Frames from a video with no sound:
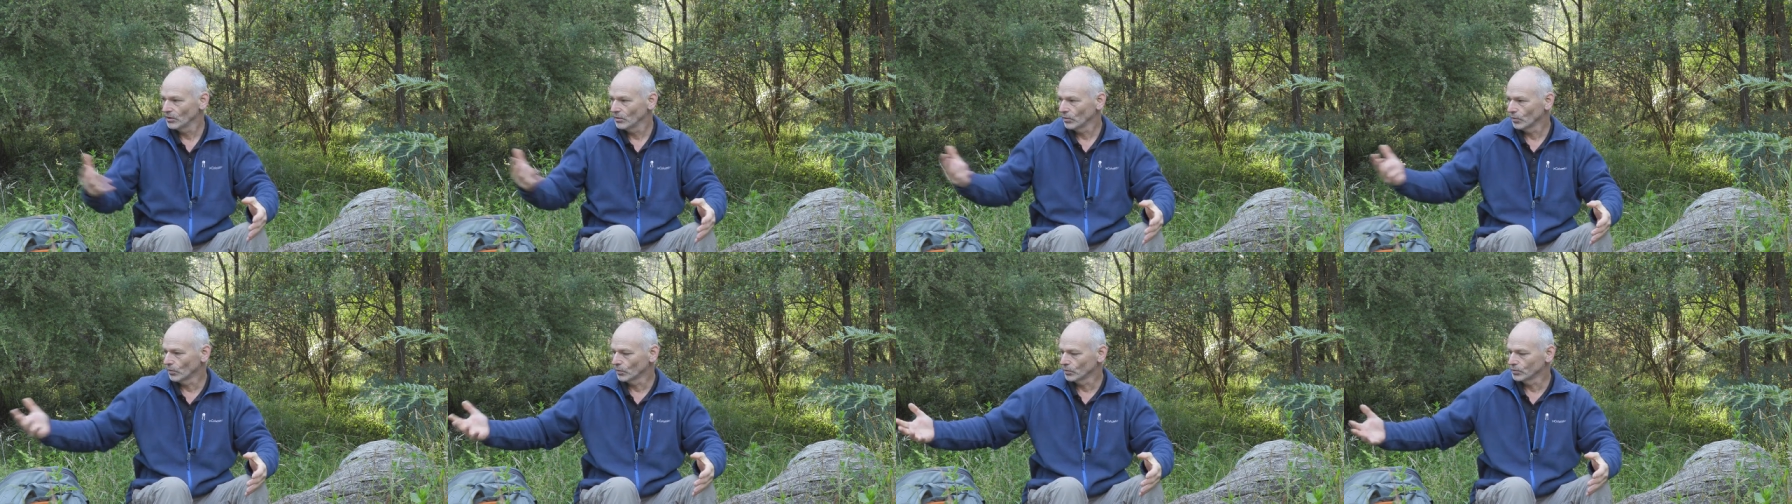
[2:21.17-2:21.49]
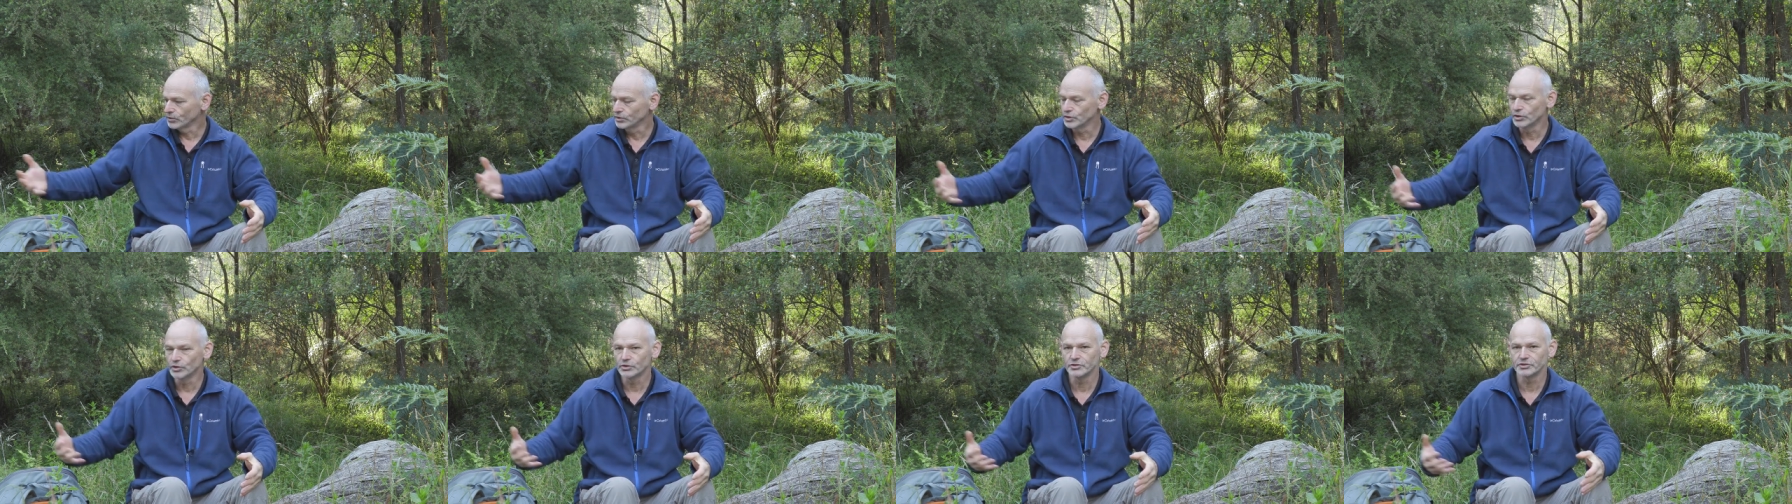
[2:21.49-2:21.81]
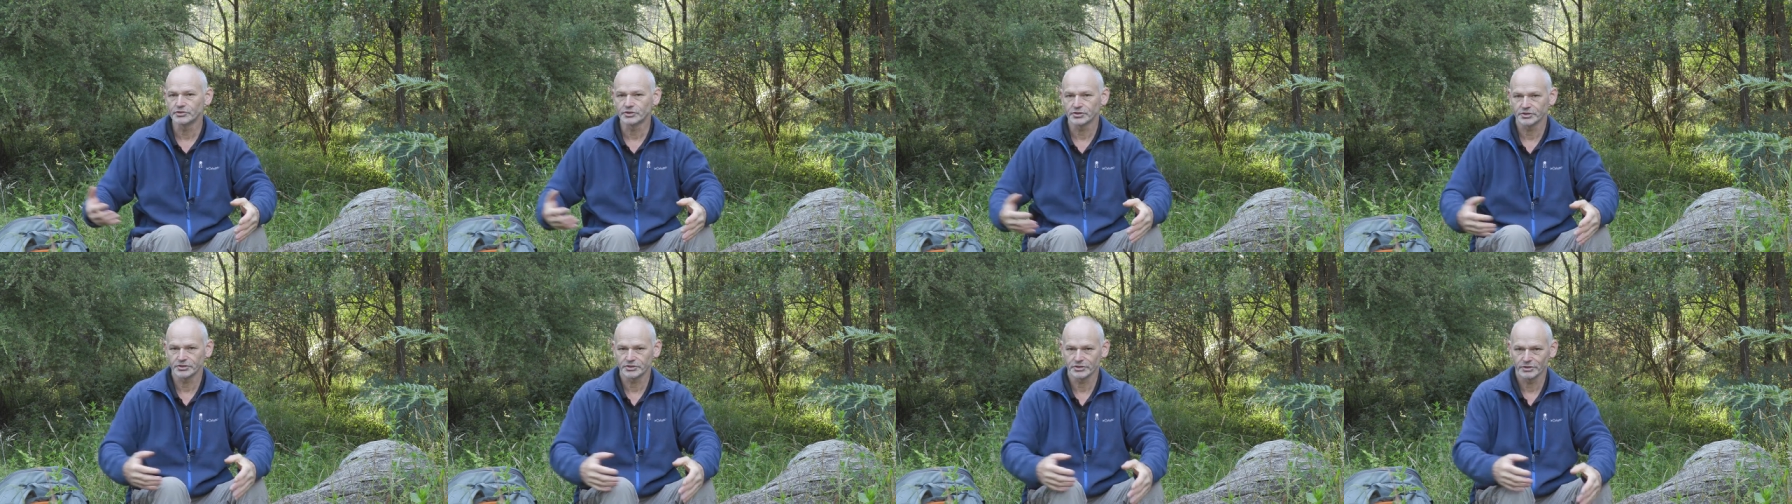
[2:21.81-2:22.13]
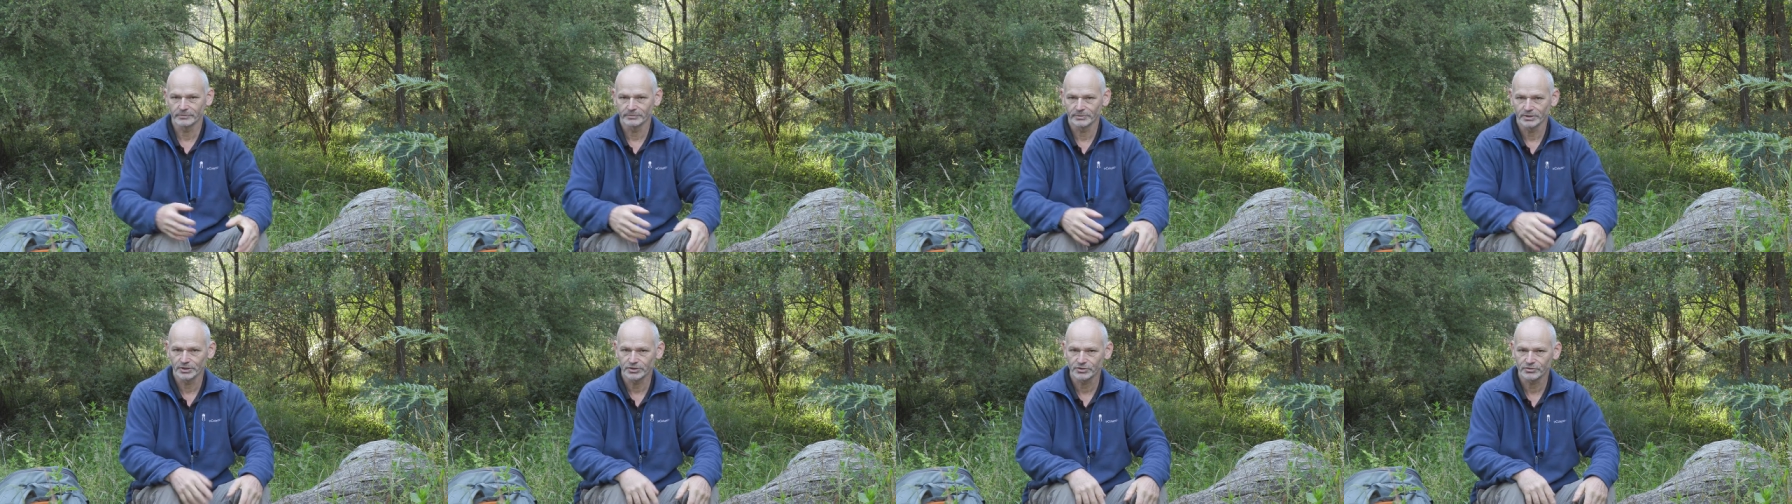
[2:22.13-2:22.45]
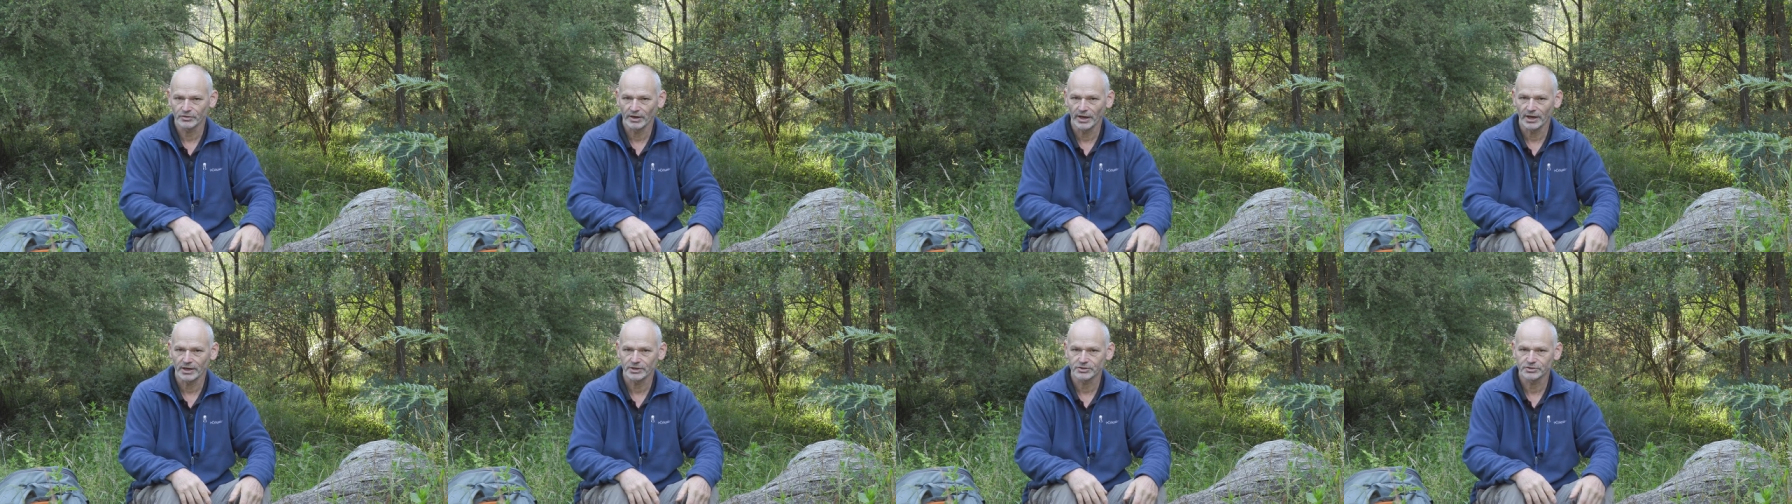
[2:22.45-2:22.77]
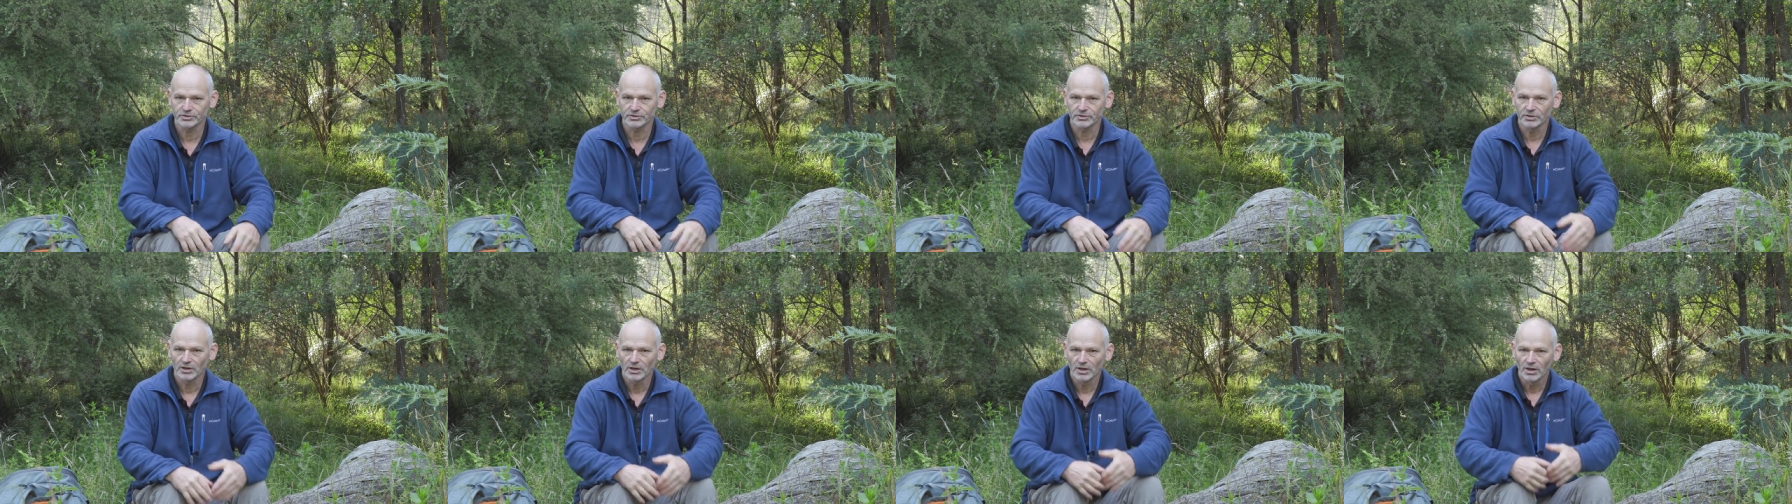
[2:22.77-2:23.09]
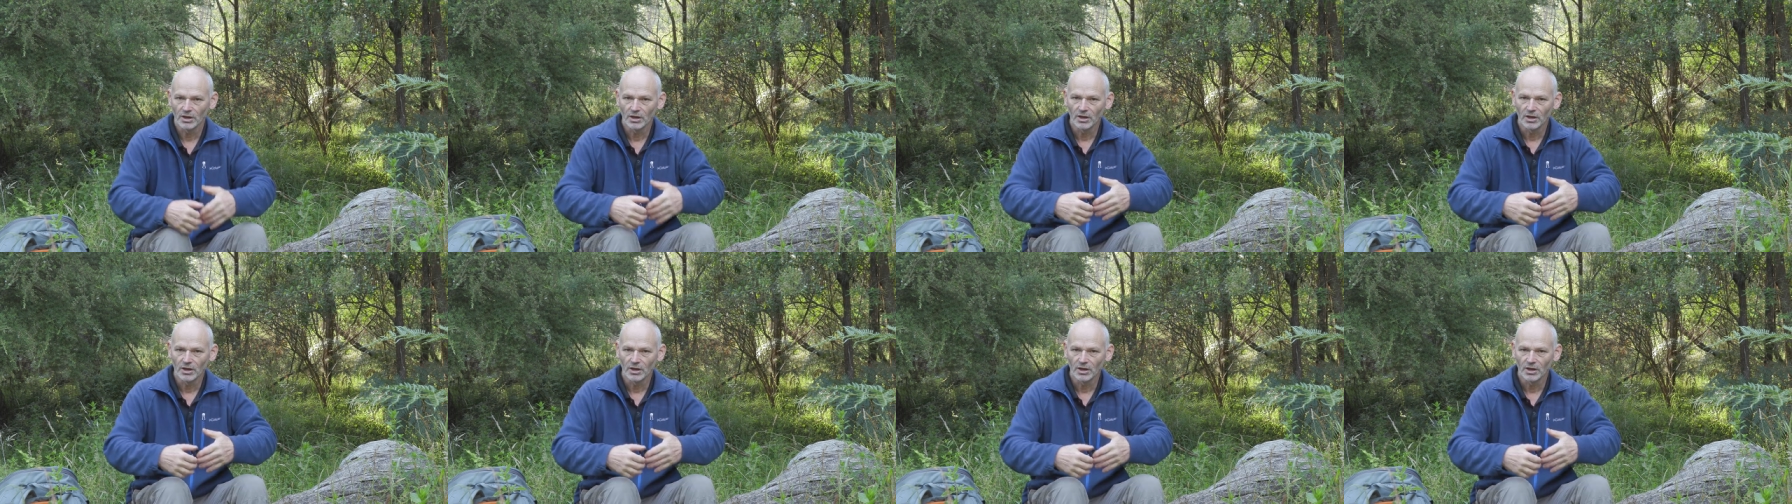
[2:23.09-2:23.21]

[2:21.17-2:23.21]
all use the similar tracks.